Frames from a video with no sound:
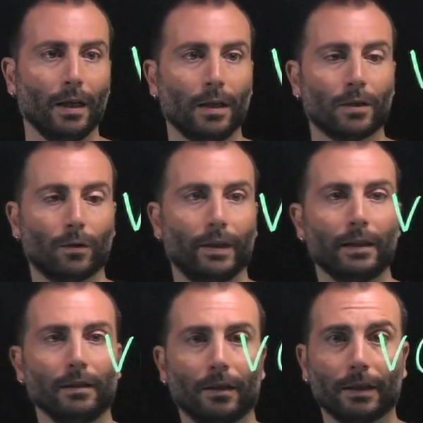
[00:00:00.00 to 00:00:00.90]
So
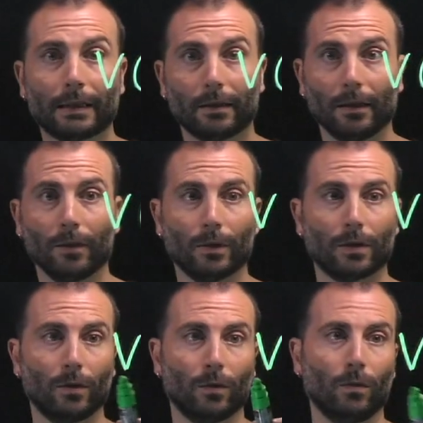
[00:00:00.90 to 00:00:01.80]
then, yesterday we
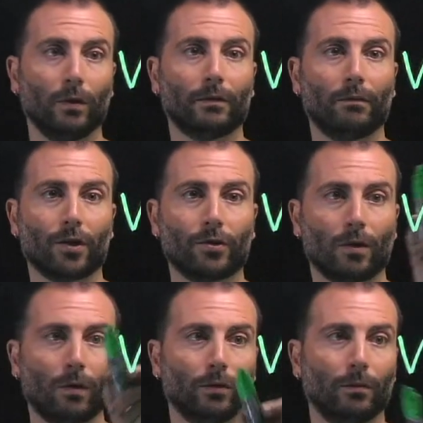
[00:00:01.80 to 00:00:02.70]
saw what
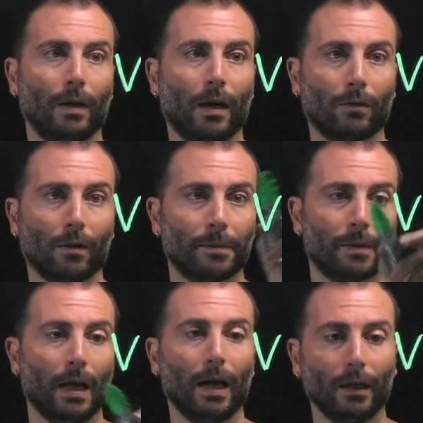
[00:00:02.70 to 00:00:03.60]
variational quantum
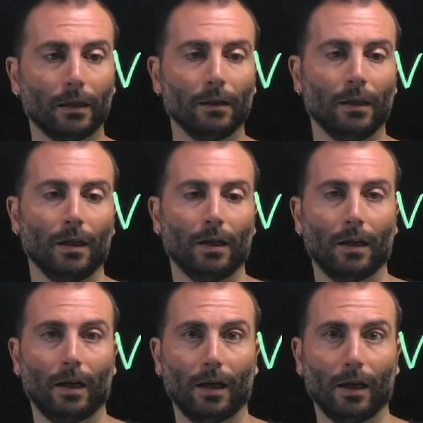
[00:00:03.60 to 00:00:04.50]
algorithms are.
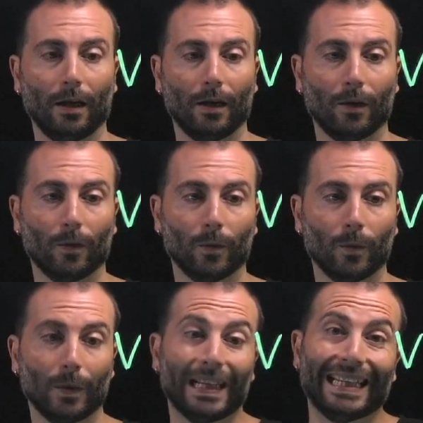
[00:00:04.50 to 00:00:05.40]

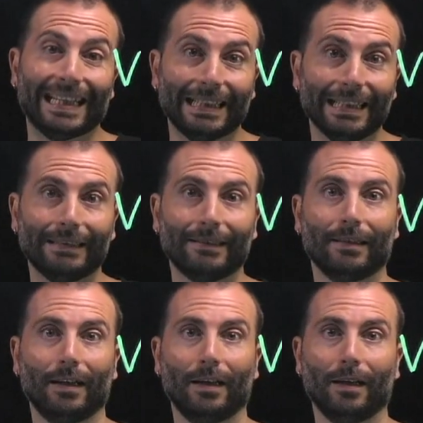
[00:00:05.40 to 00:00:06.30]
We indeed
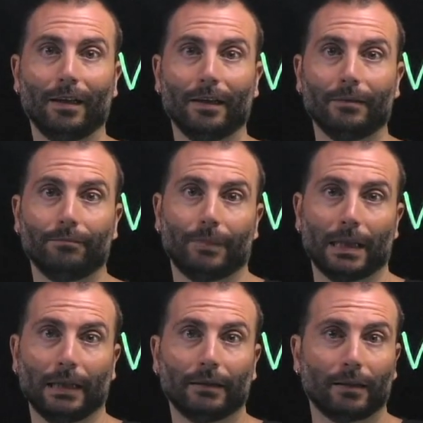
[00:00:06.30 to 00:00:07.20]

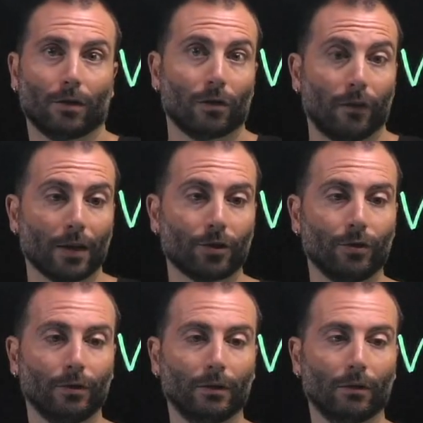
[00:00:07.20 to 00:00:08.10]
presented a cost
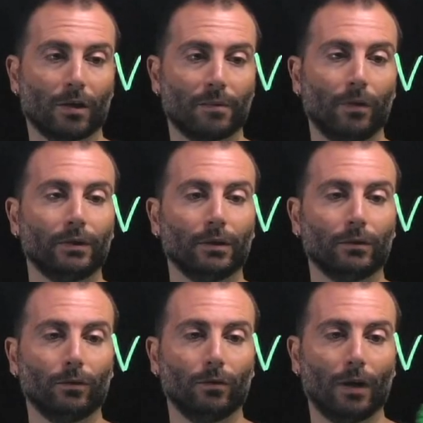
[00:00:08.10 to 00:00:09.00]
function
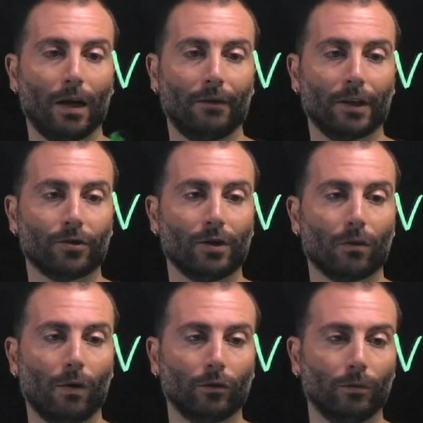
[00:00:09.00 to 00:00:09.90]
corresponding to a variational
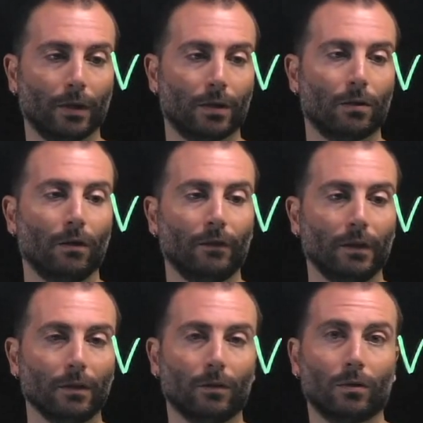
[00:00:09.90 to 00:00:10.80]
quantum
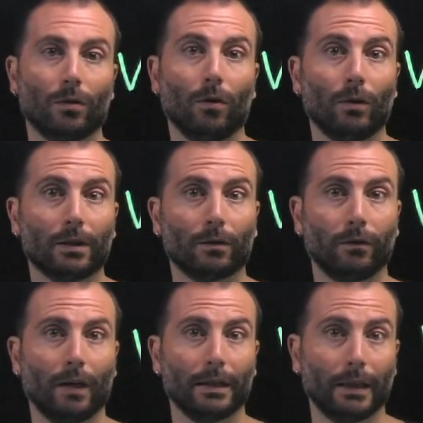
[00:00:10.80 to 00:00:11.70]
eigensolver, whose goal is to
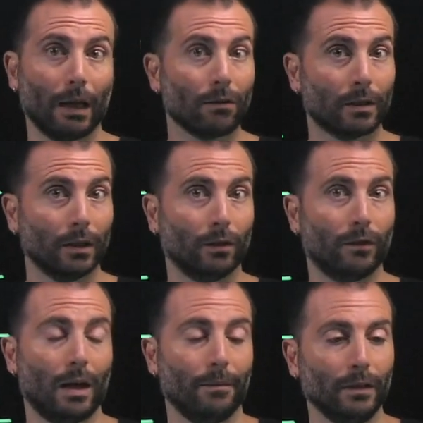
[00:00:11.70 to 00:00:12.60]
find the ground state of
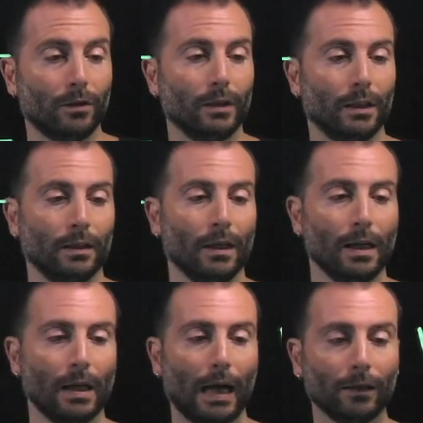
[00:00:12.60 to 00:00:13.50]
a Hamiltonian.
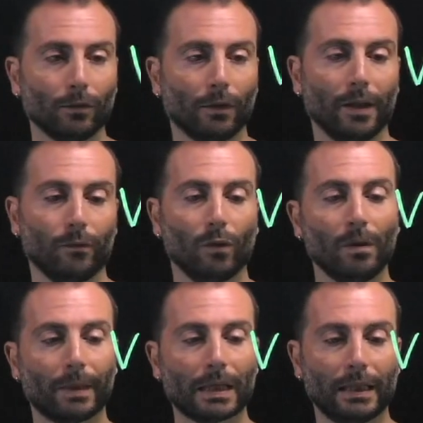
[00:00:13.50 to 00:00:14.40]
And today we
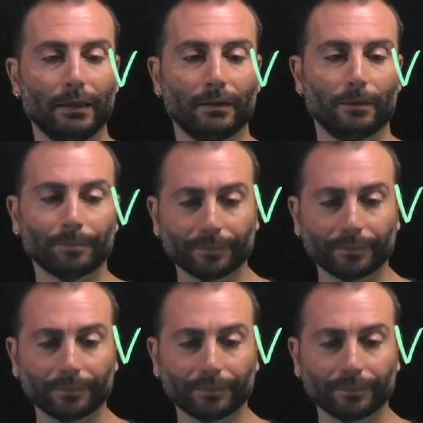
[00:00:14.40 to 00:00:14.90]
will present